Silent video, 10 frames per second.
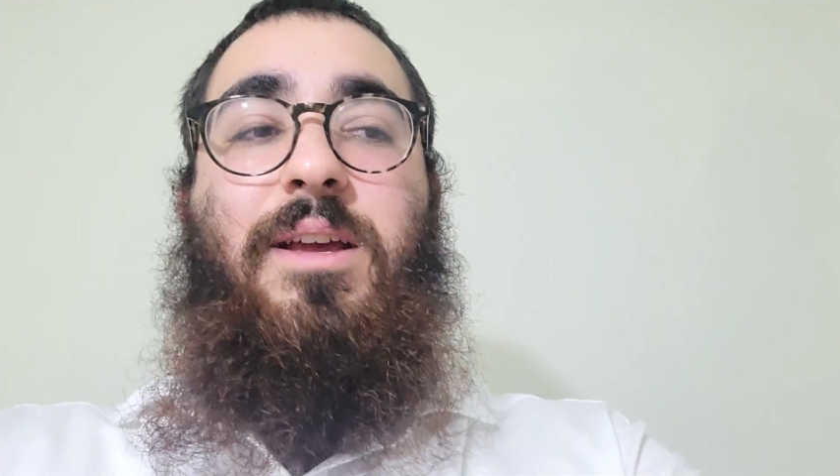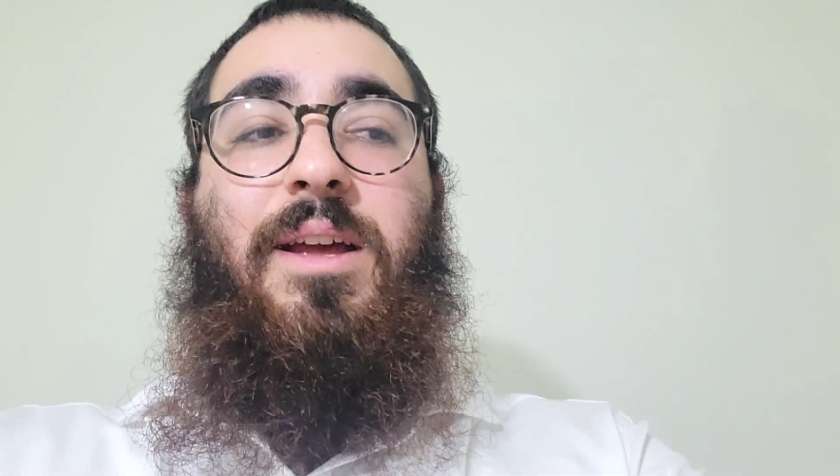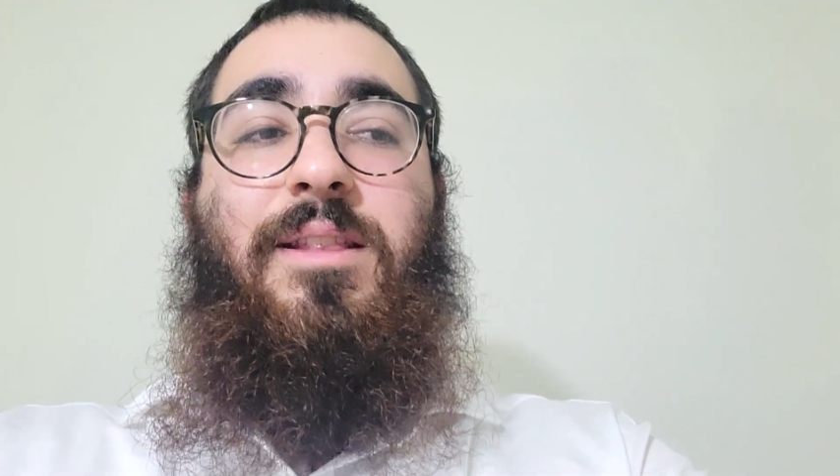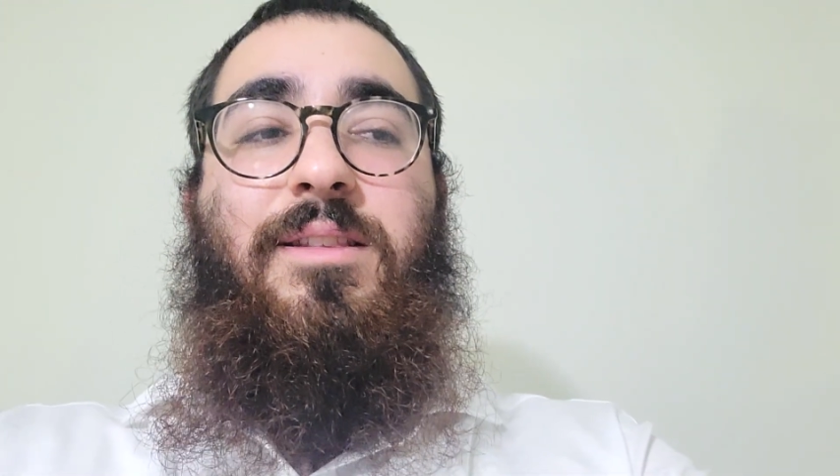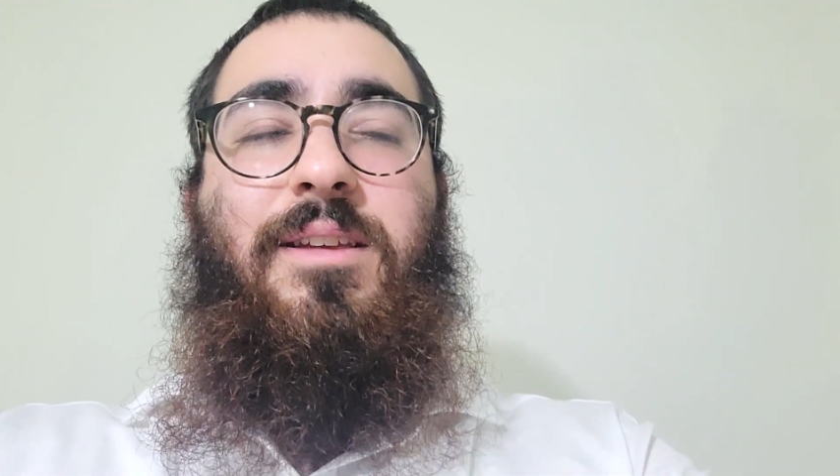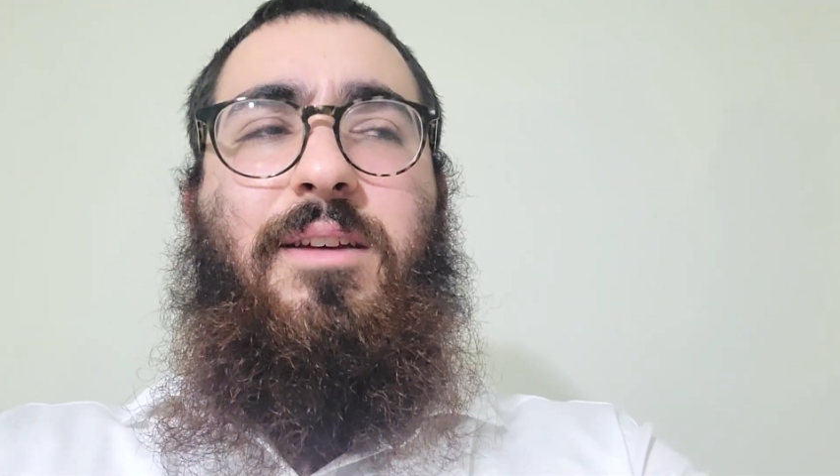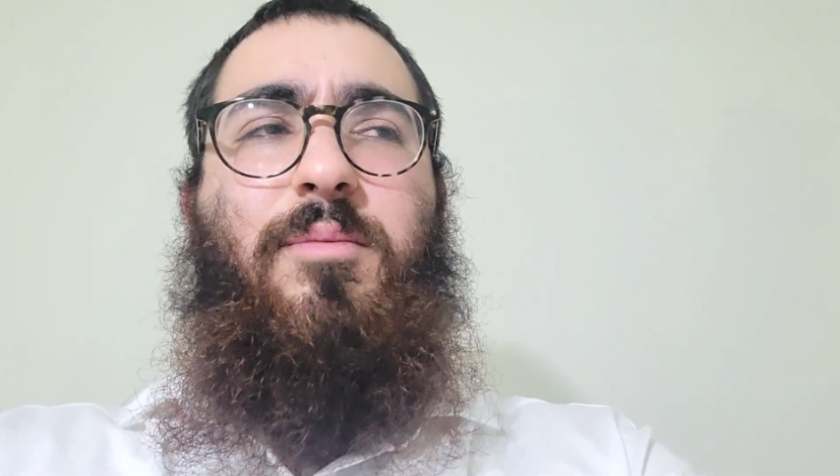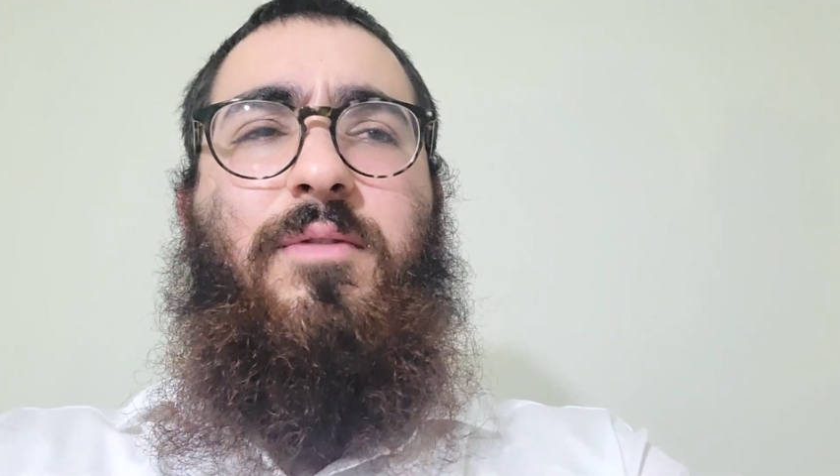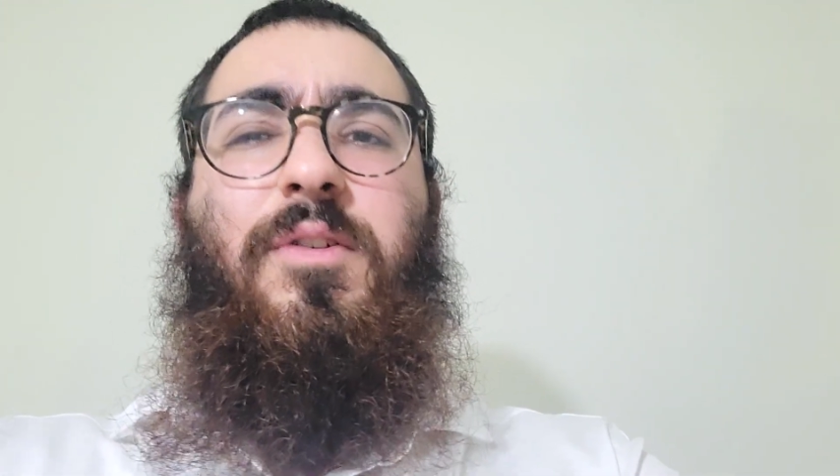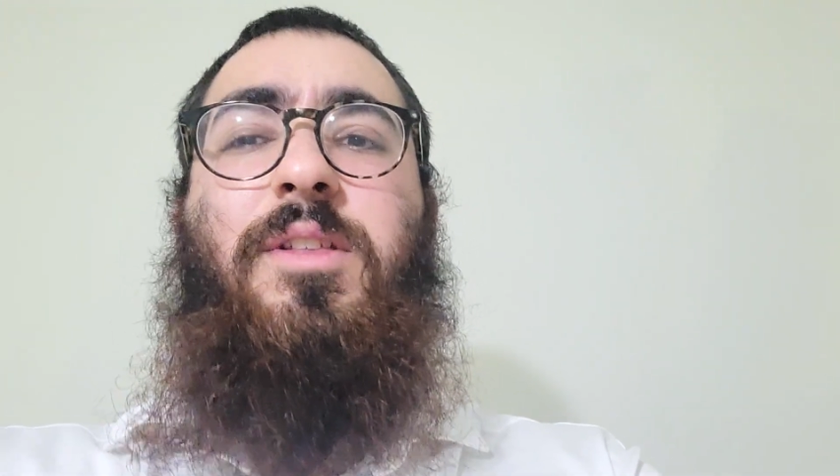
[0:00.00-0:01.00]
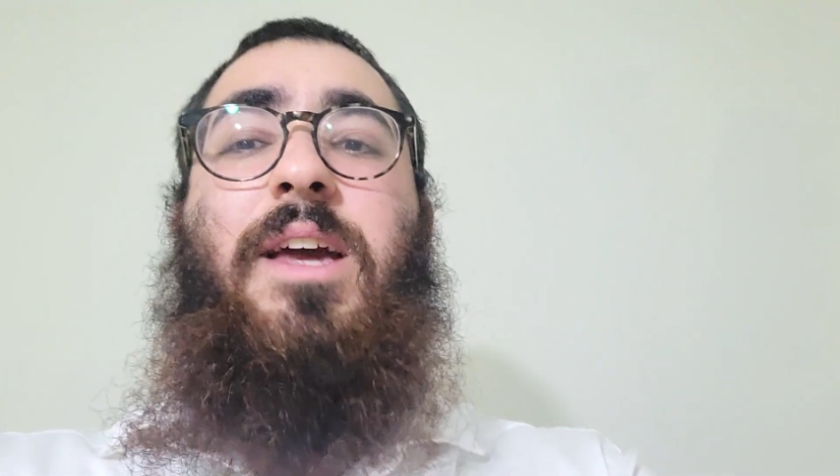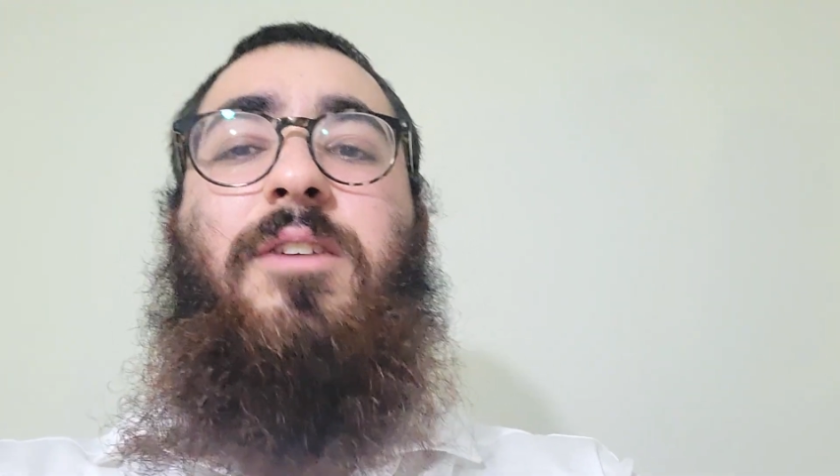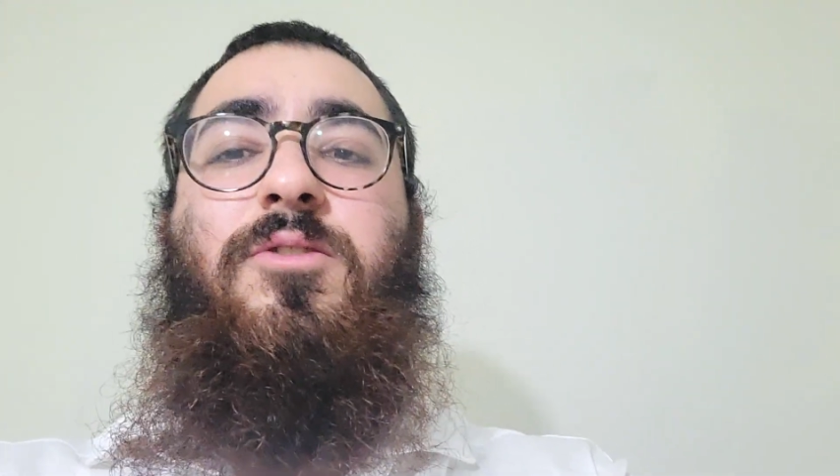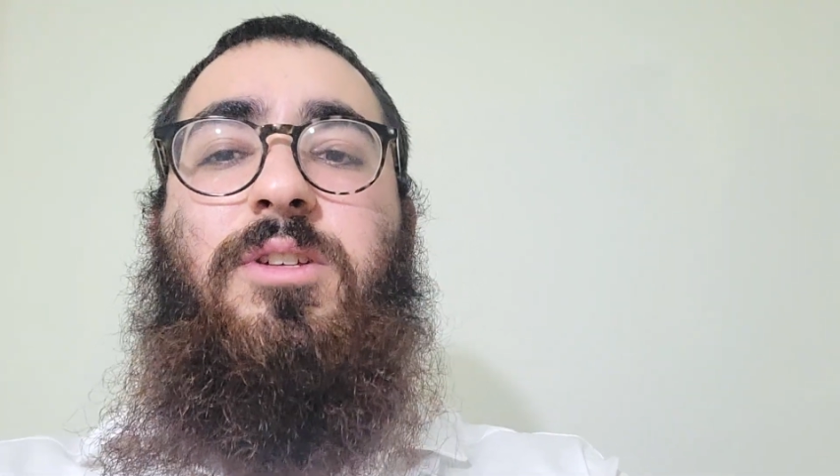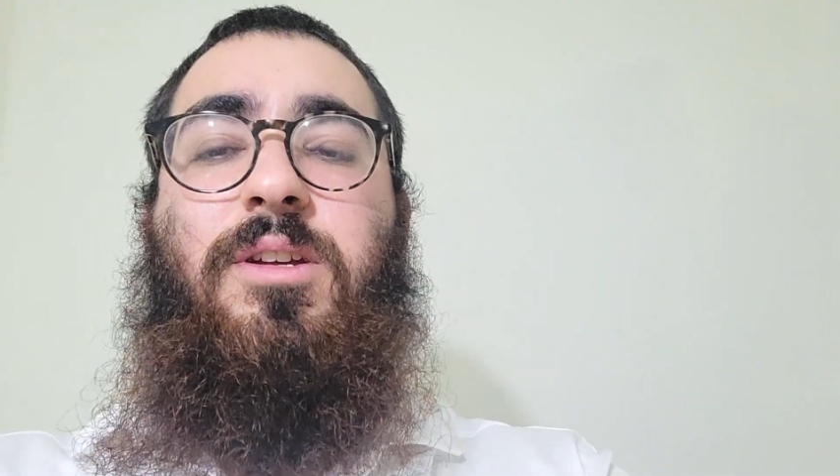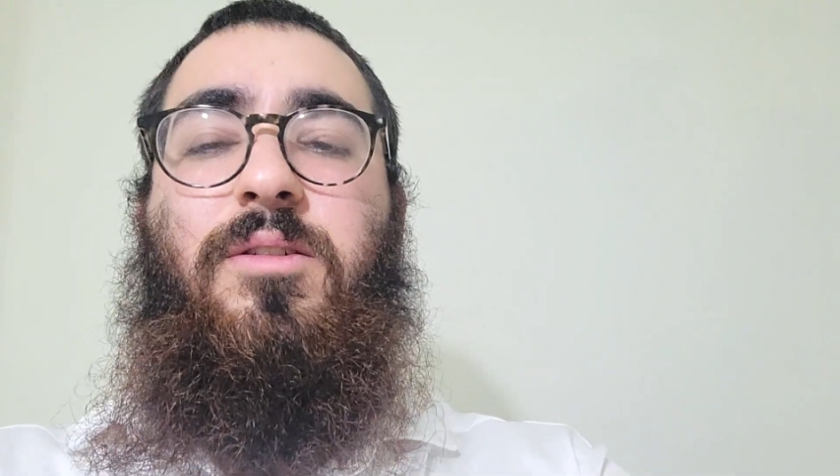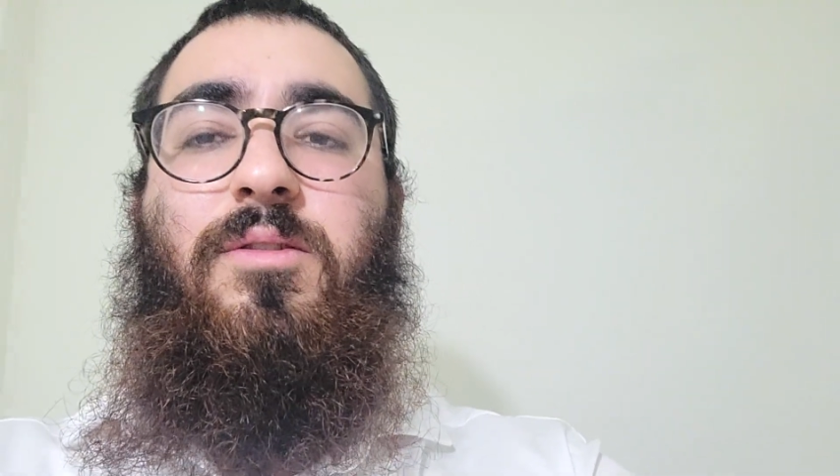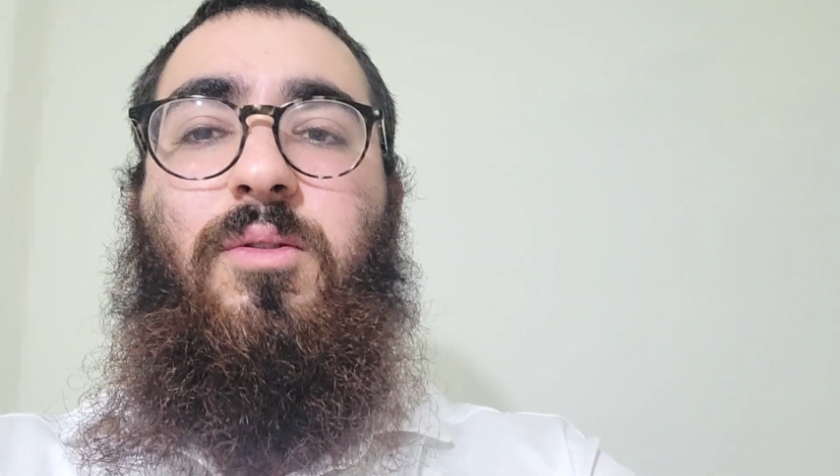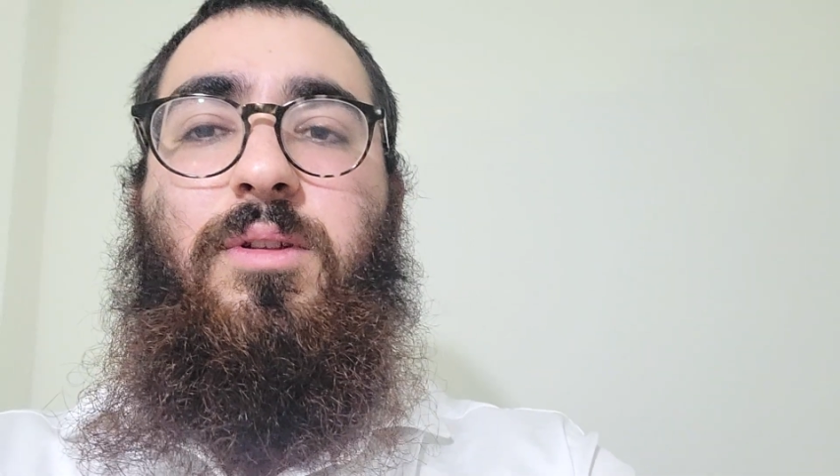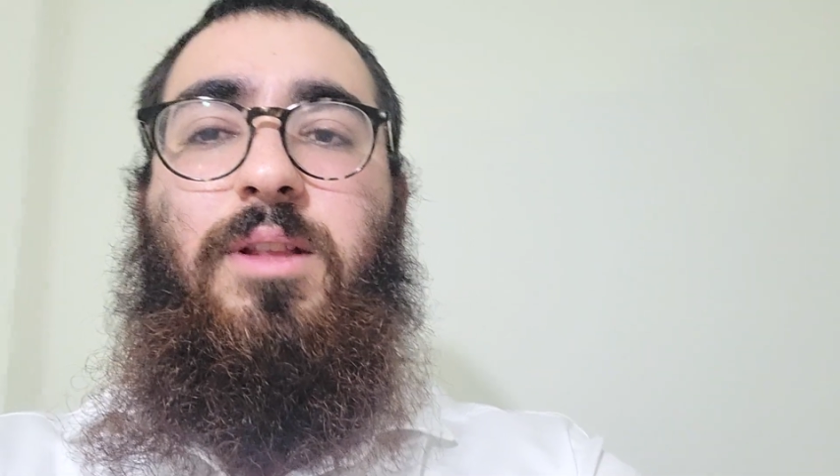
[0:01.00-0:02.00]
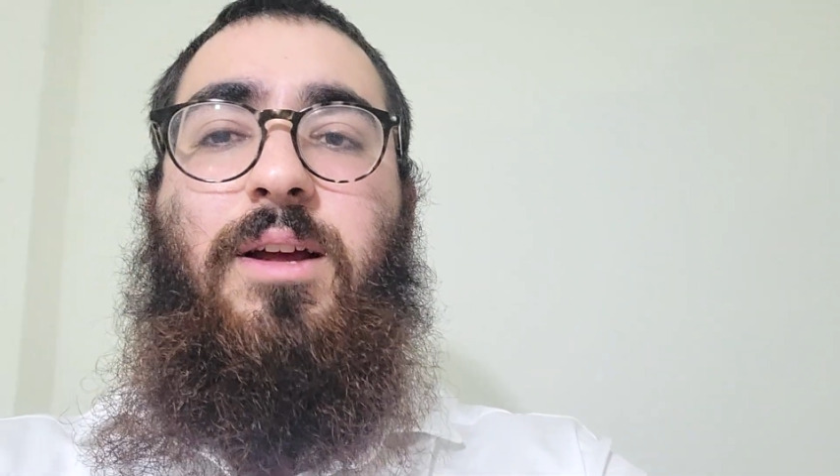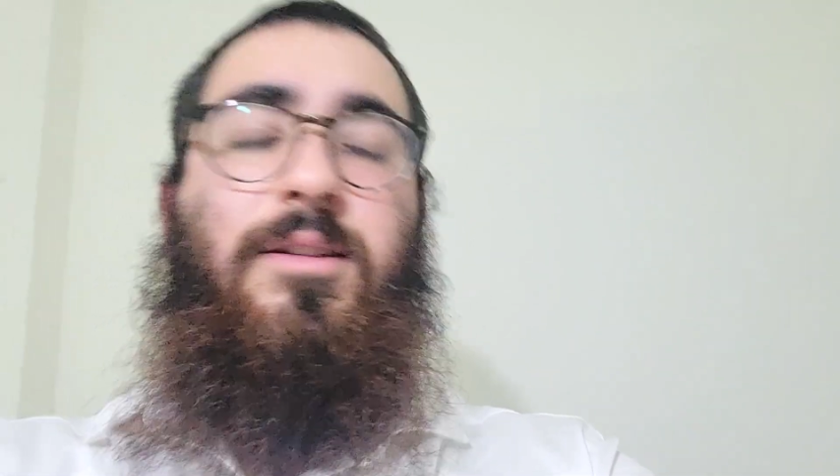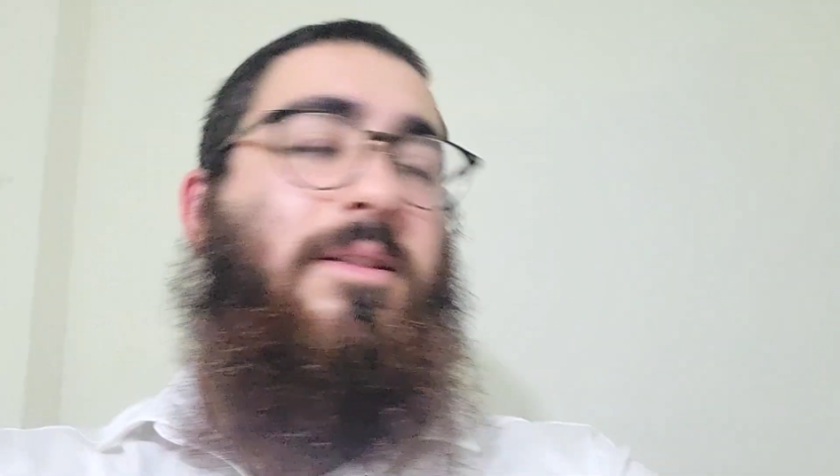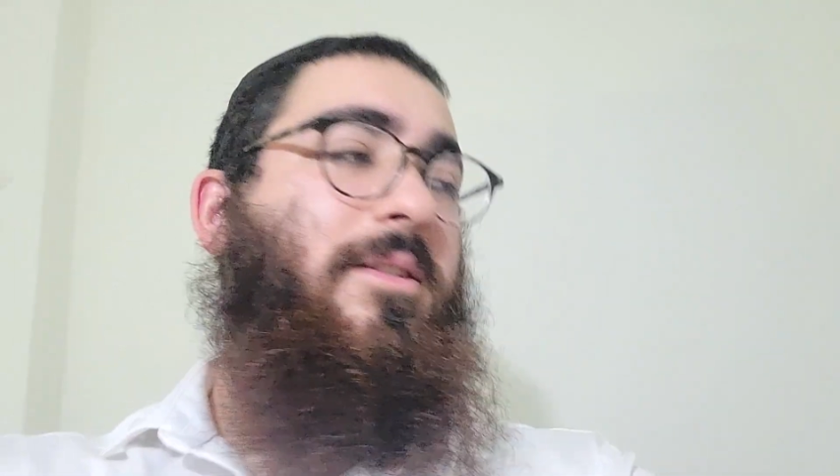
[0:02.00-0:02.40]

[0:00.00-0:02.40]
And uh, we feel the energy here in the Holy Land.